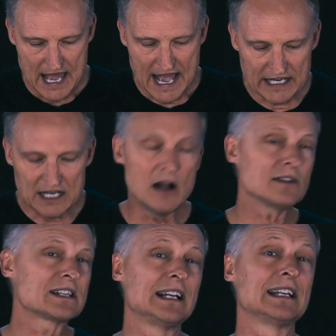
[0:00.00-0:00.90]
And he
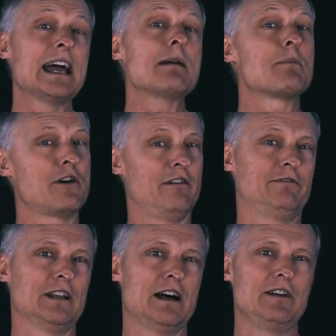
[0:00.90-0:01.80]
calls it a labor
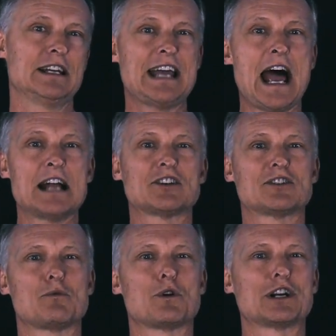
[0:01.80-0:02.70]
of love. He
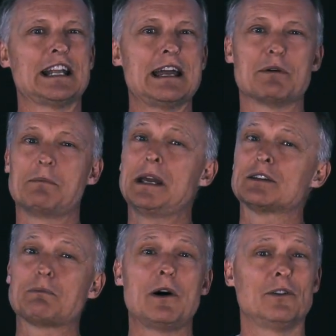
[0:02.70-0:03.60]
attaches the word labor
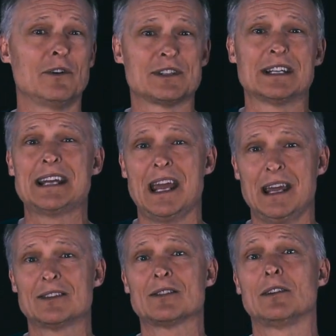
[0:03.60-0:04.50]
because Paul knows it
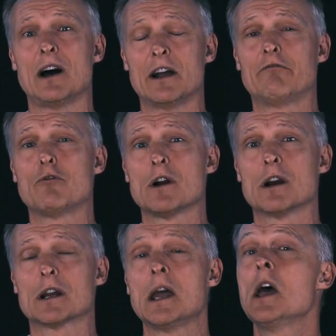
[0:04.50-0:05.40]
takes a lot of
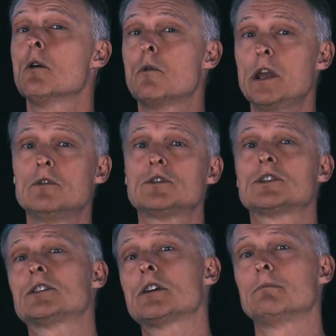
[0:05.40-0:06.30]
work. We use
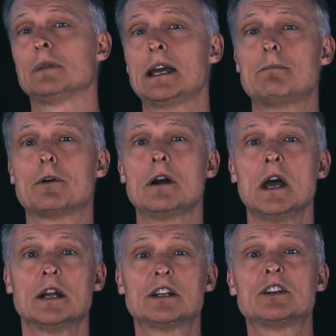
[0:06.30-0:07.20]
the term labor
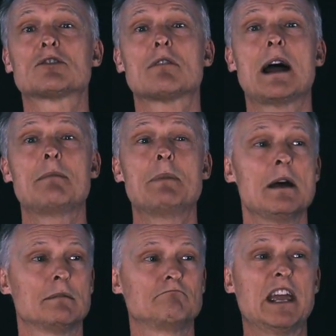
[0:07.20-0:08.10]
to describe
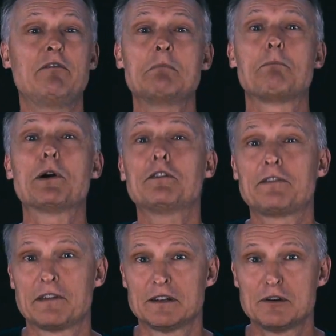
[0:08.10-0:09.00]
giving
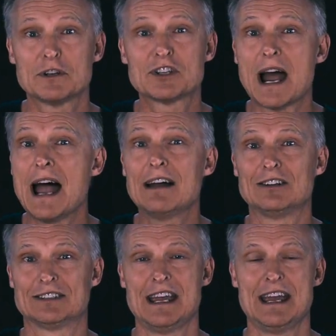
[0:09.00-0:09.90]
birth to a
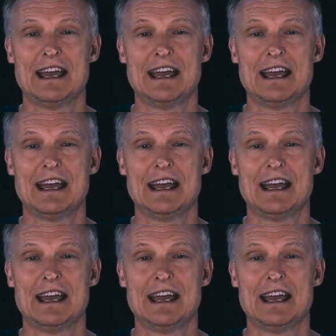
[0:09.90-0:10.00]
child.